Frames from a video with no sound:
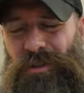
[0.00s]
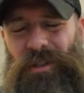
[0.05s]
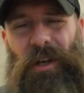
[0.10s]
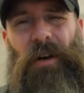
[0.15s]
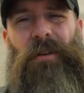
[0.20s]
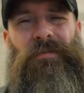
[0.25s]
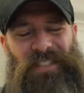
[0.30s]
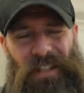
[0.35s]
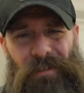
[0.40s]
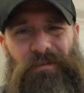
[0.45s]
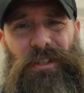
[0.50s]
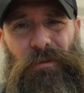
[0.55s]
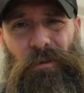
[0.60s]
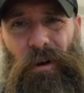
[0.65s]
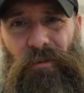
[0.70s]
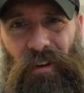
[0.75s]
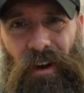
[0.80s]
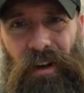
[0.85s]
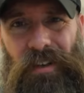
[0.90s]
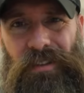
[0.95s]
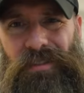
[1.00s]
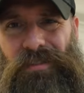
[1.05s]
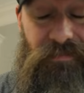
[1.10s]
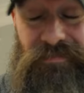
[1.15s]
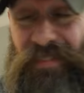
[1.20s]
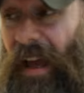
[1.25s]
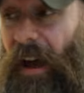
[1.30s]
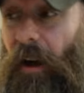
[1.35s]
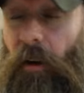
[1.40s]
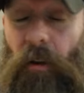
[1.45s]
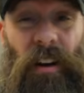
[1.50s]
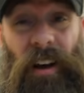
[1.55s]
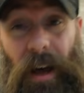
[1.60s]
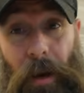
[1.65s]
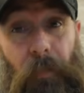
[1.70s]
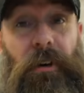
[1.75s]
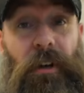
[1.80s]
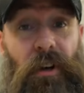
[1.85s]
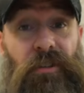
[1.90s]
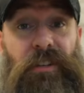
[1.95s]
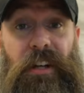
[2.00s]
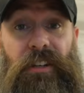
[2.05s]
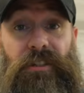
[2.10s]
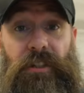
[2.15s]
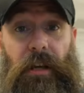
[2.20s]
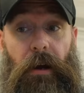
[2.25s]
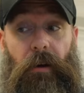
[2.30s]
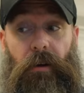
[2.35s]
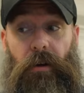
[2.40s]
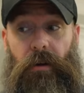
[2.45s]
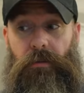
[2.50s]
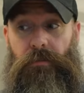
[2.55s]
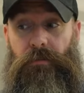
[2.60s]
So give zero fucks. Now, I'm gonna go take a shower.